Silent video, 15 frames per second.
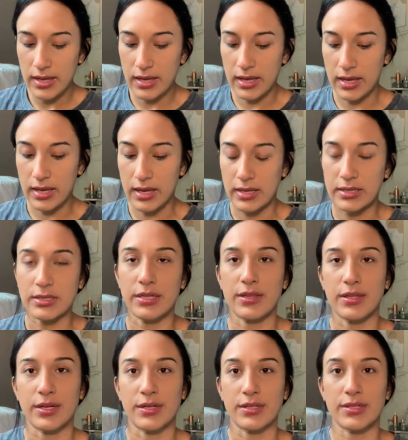And
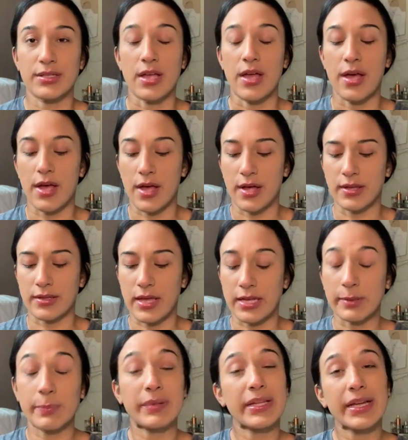there's uh like
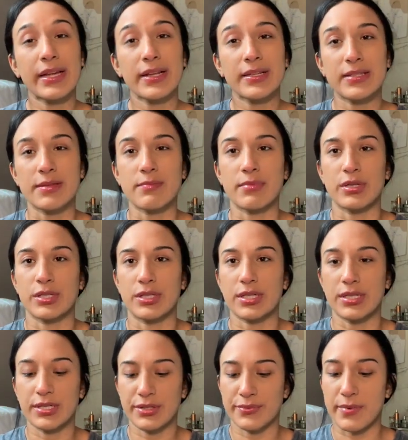plants and
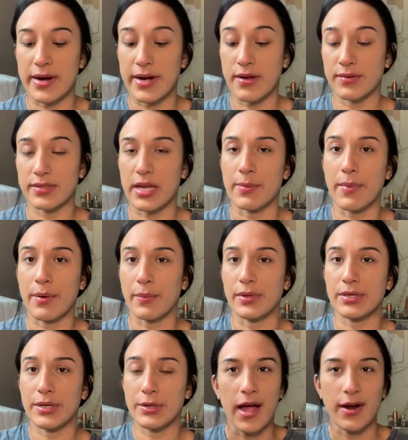bushes right outside my
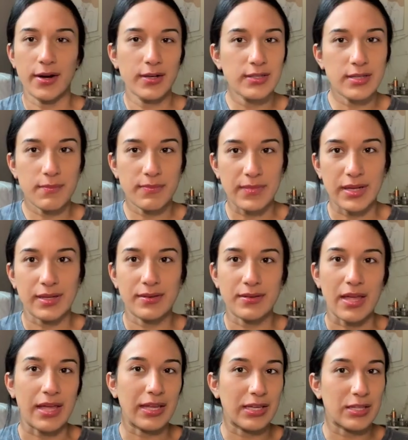window. I heard something
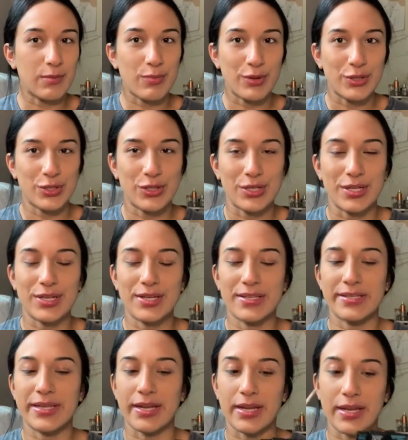like in the bushes,
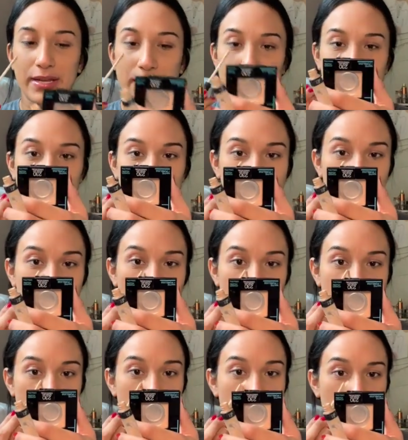and
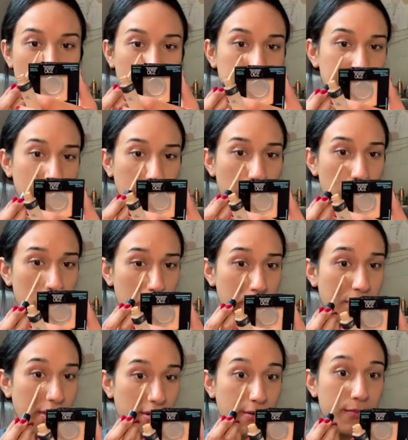I was like, oh,
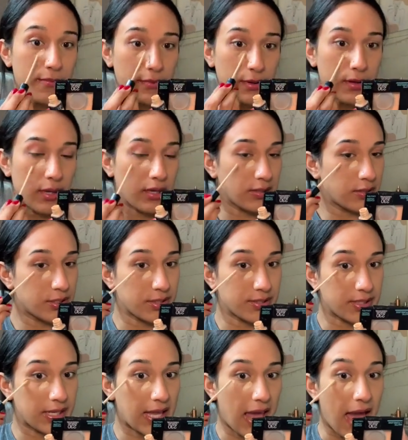well, it's just
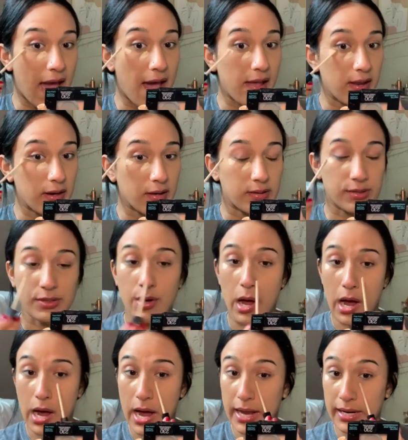a cat. So
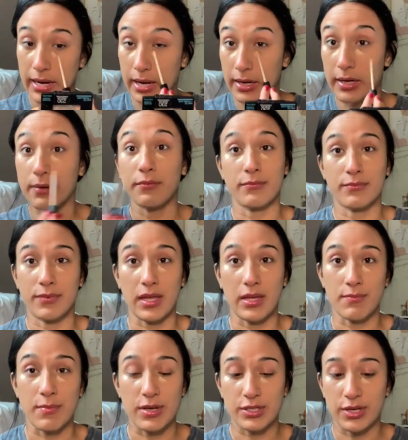I, I, didn't, I didn't
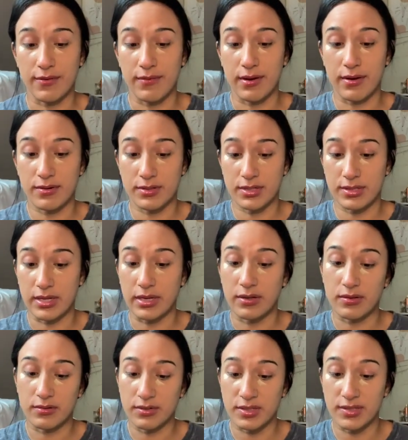think much of it. I was just like,
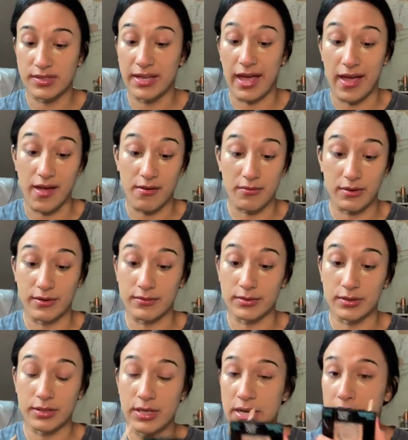oh, it's just a cat,
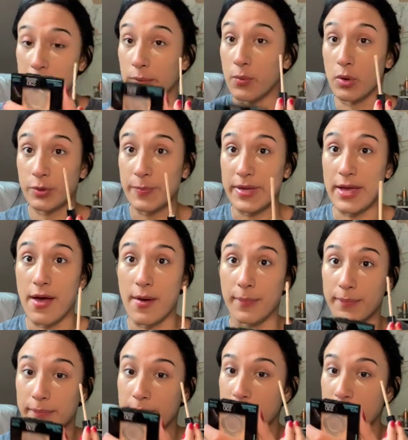whatever. It woke me up.